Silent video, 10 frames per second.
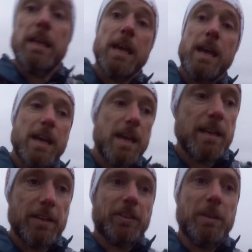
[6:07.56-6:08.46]
Yeah,
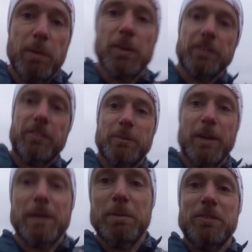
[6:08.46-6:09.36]
let's keep on and see
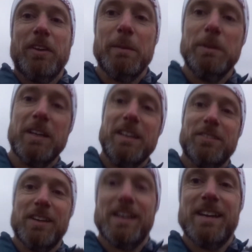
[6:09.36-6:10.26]
what happens. Happy days.